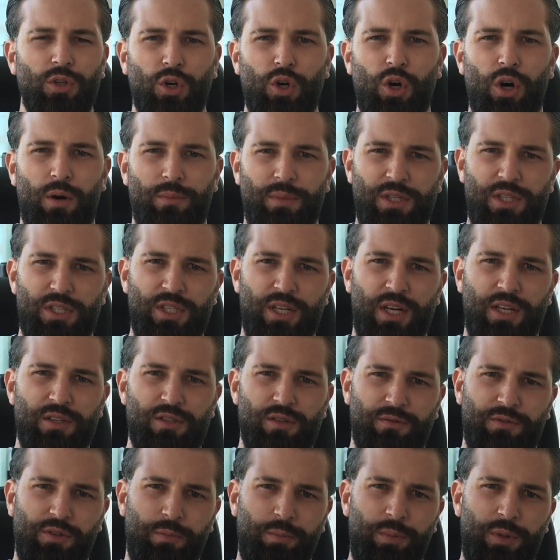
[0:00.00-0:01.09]
the common sense
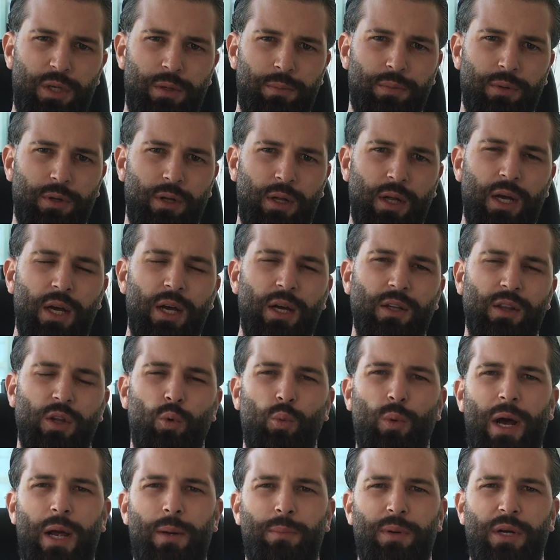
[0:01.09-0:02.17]
of the people, the
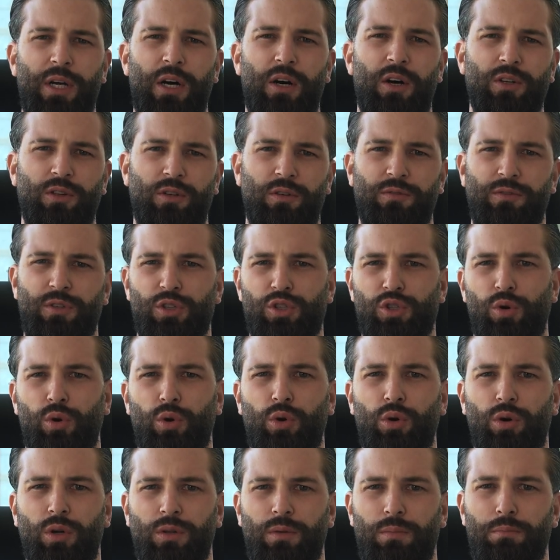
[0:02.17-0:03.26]
wiping out of the
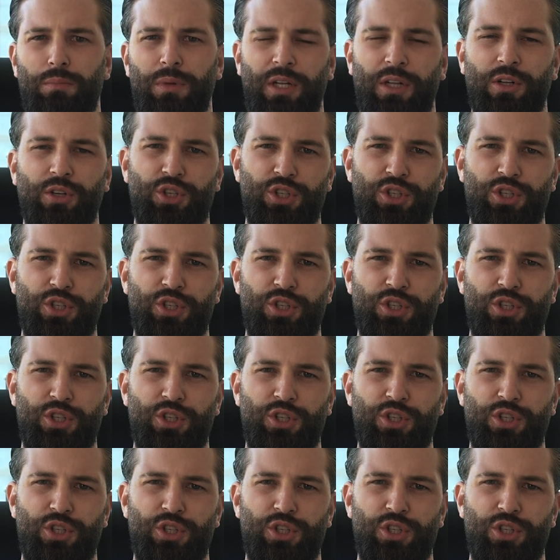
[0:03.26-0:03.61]
so-called middle